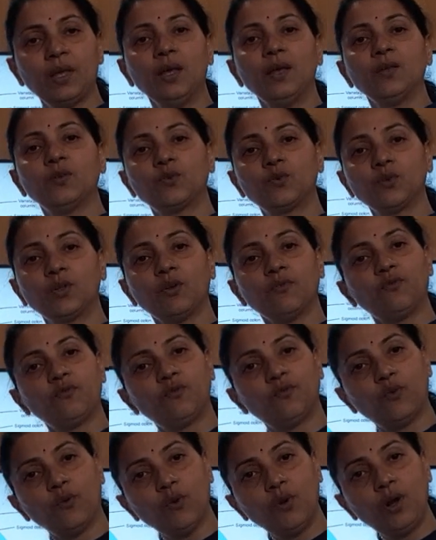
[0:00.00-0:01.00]
So the
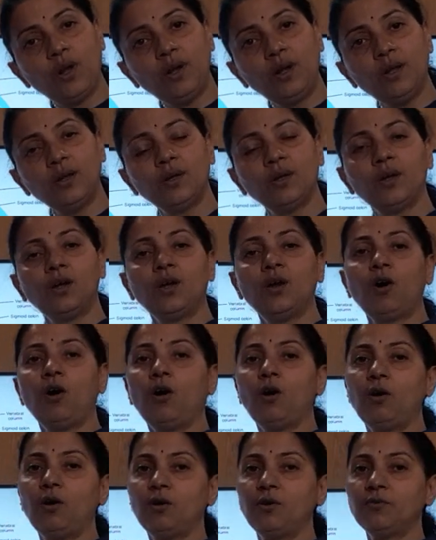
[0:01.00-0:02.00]
fold
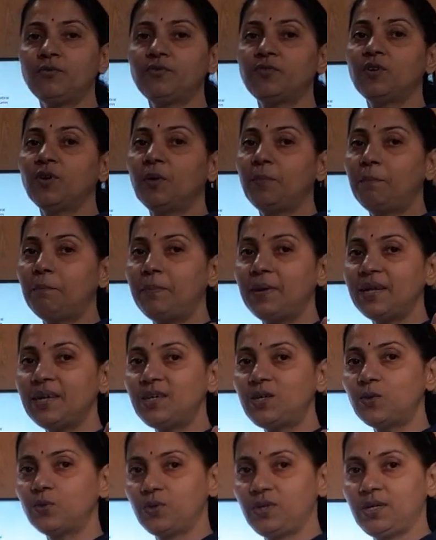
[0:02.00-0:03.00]
of
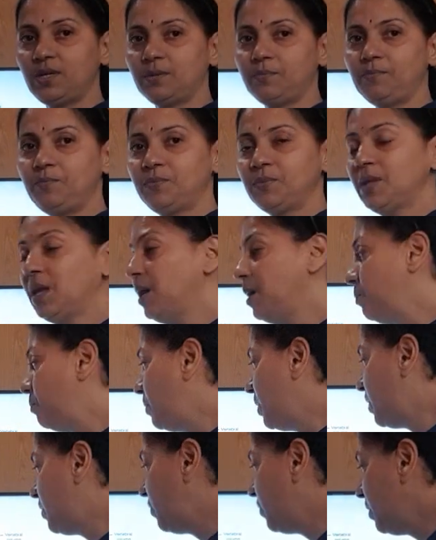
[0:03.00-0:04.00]
peritoneum
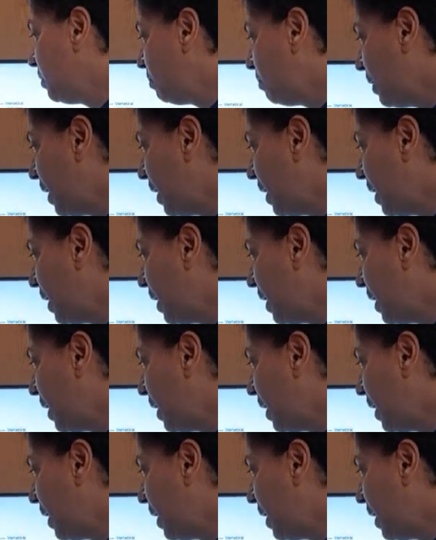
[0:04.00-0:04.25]
between